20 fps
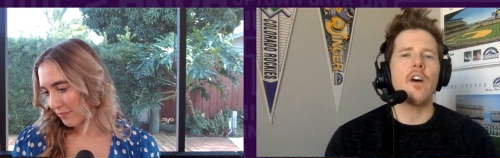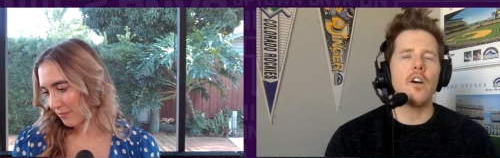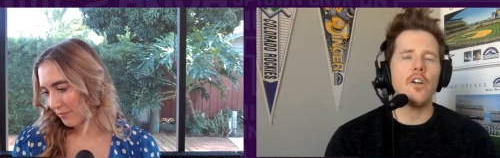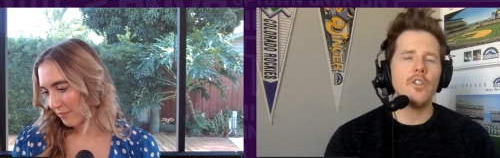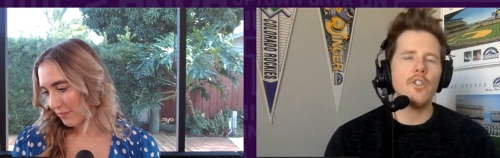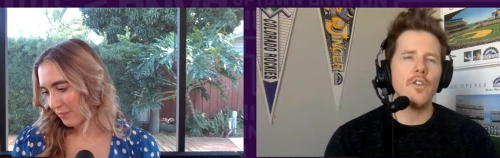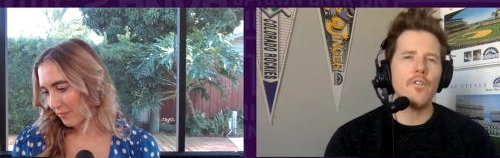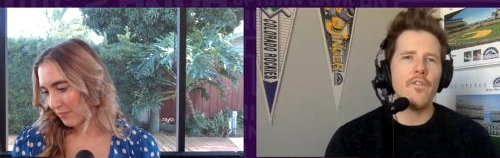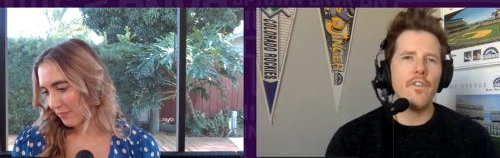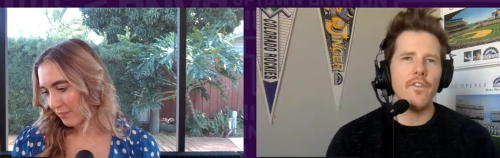
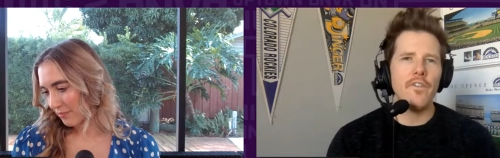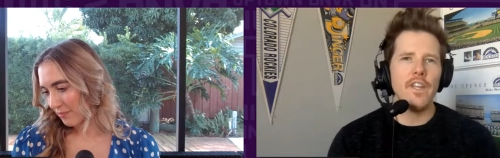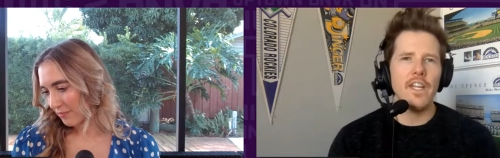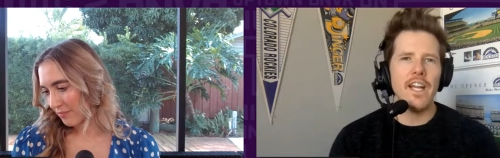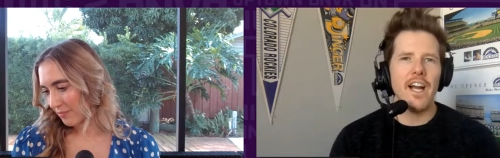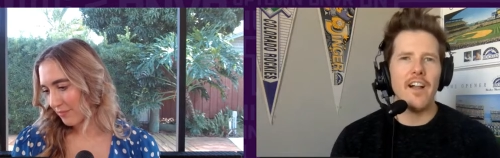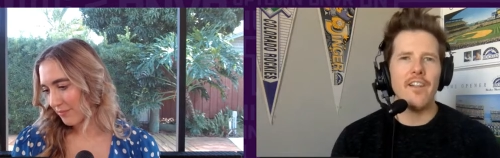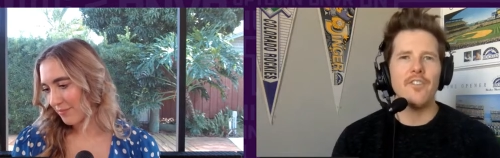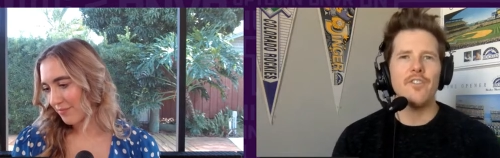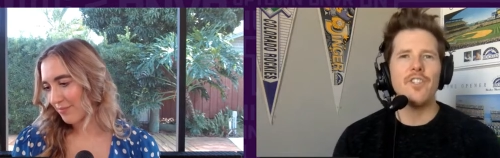Speaker 1: hundred fifty
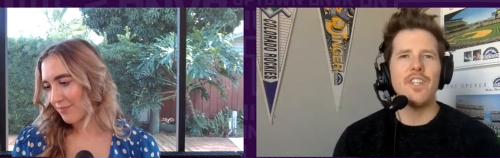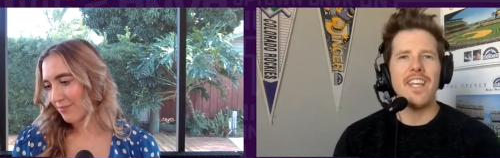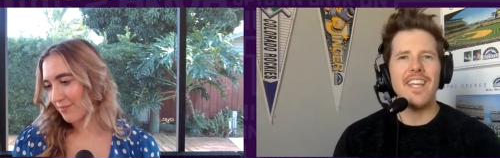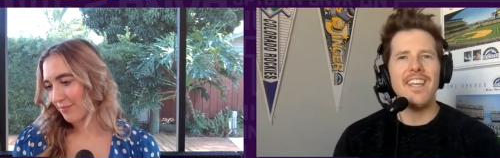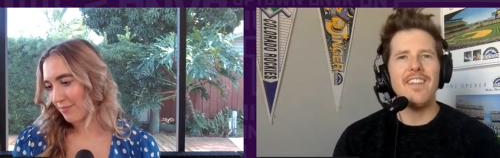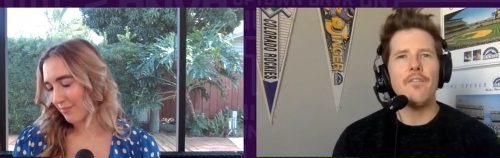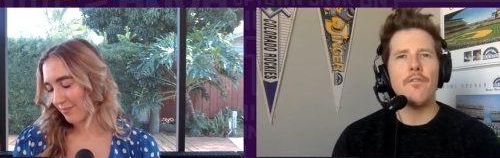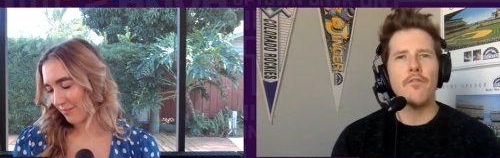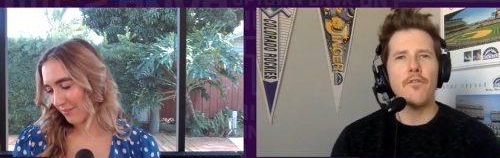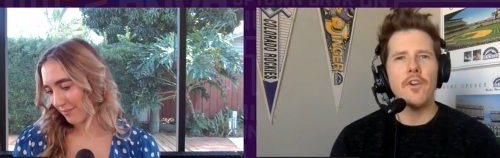dollars
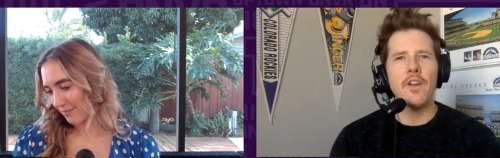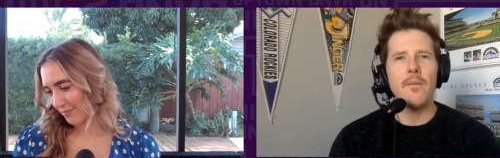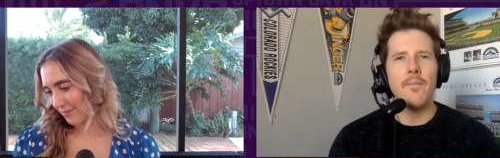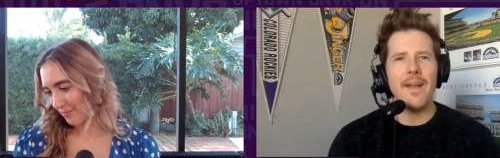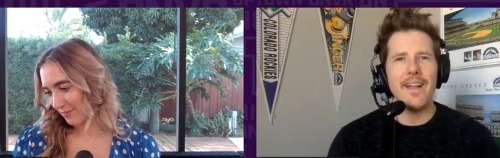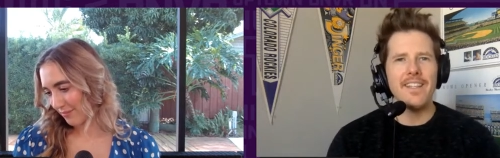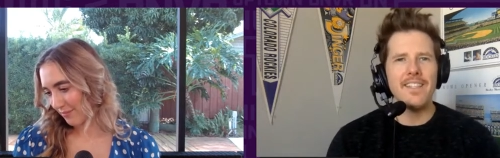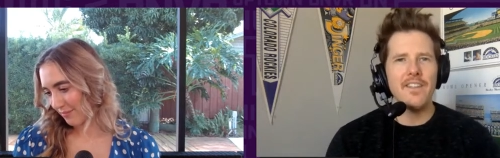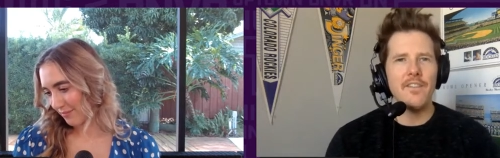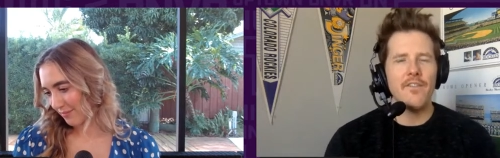in free
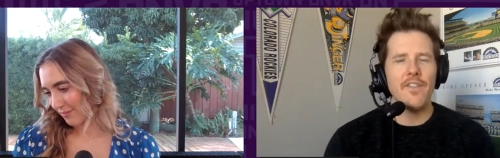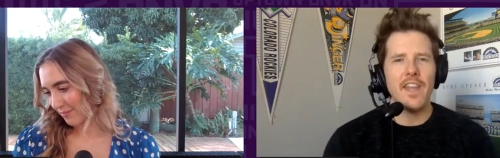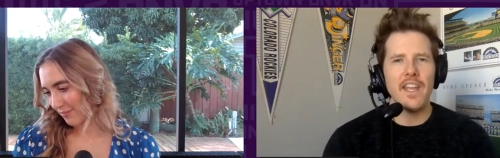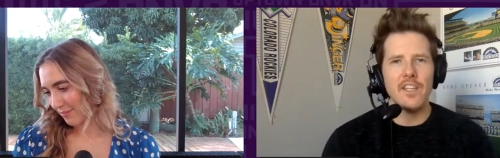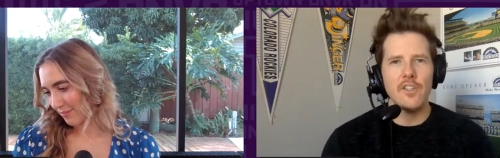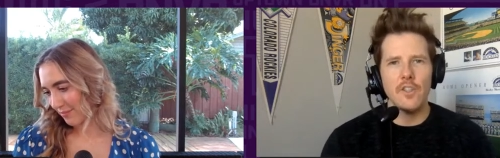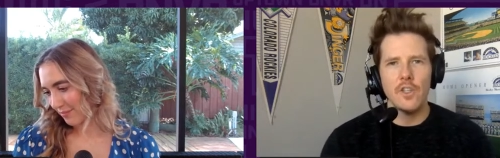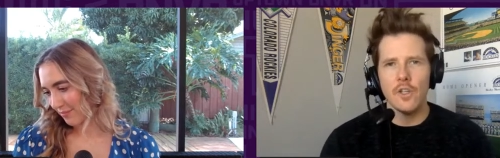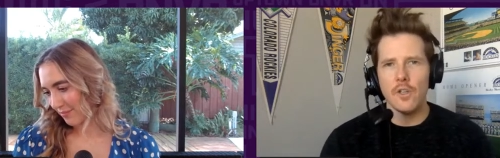bets if they do.